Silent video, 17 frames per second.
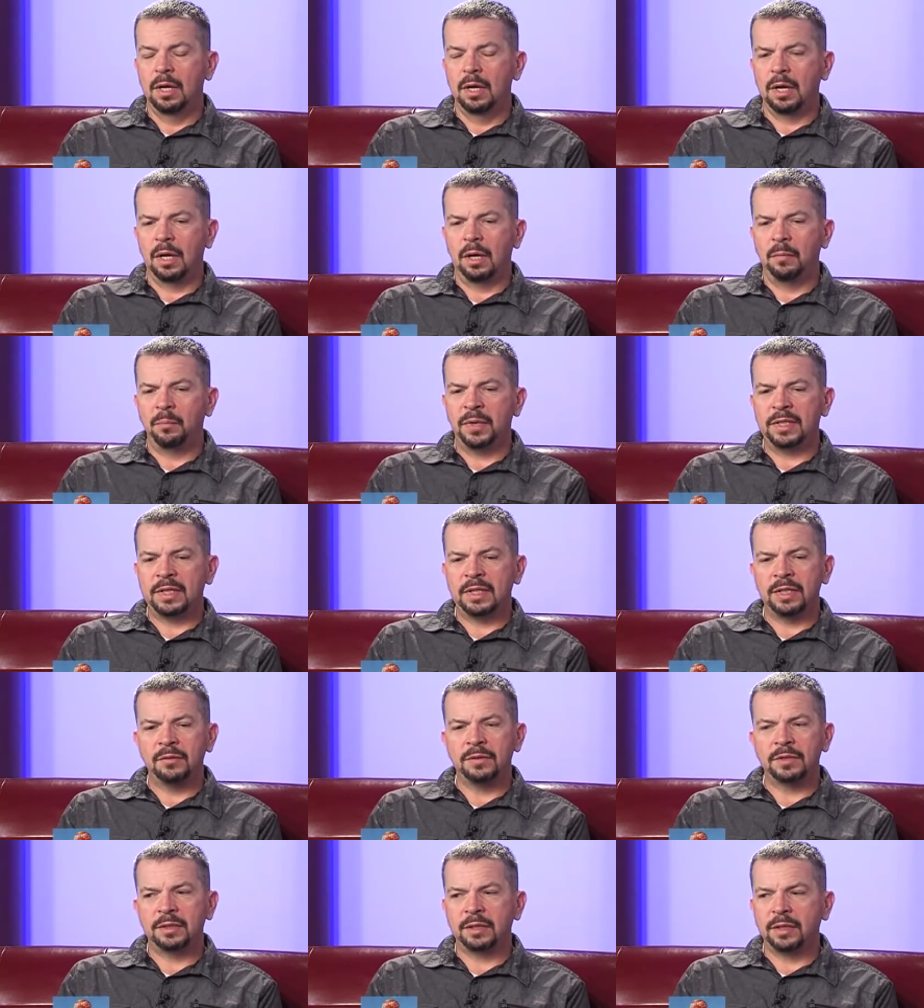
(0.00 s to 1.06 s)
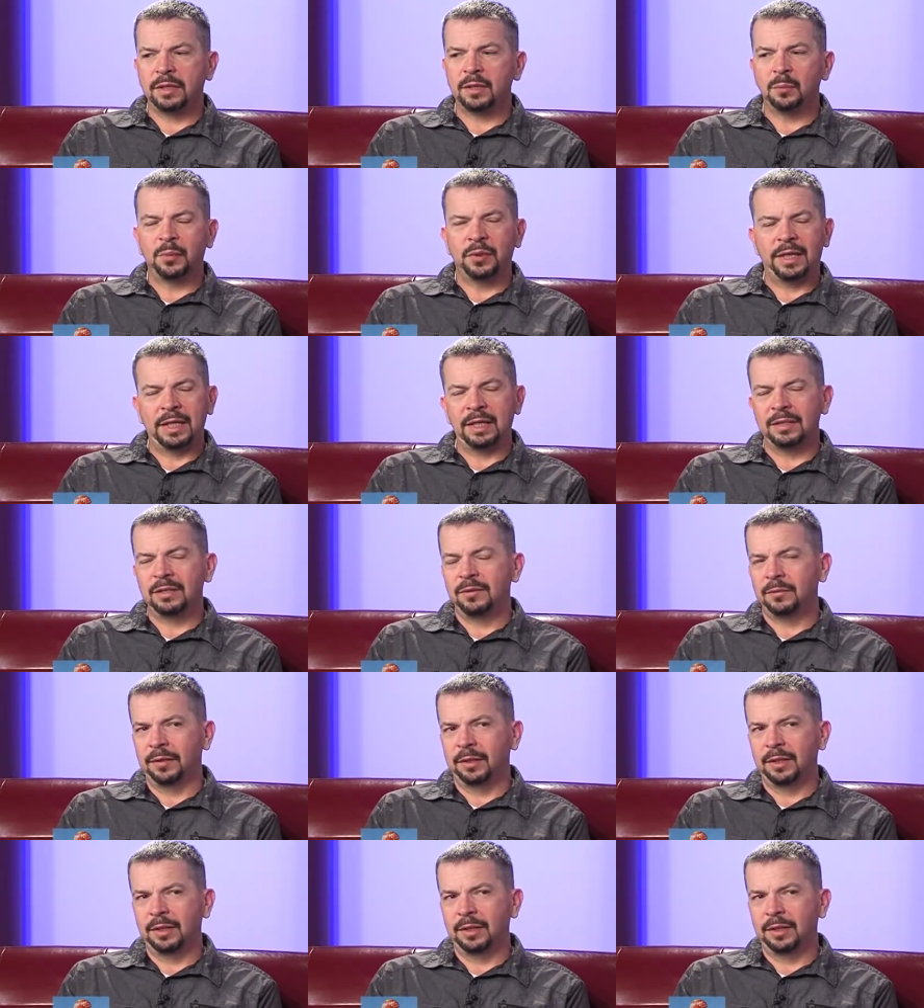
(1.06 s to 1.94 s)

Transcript: Um, but then there was another play into